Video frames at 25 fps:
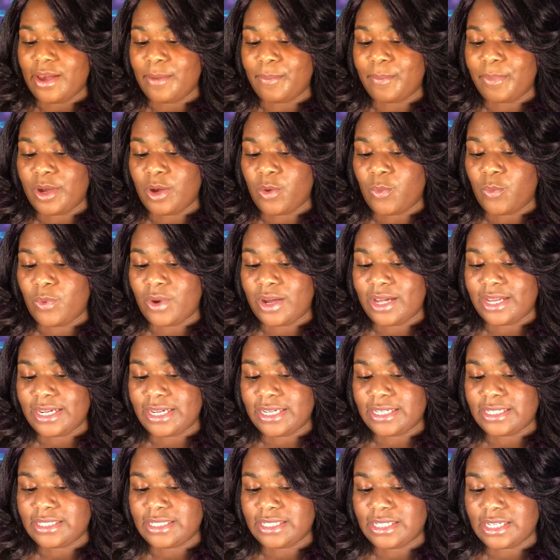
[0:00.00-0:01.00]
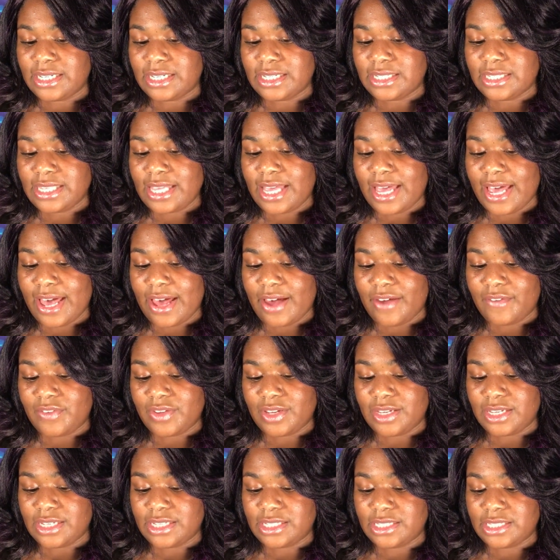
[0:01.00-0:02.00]
But what it does have
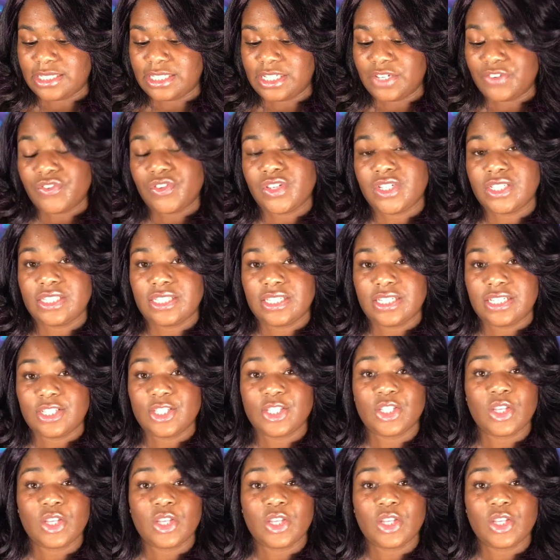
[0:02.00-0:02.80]
is different scents.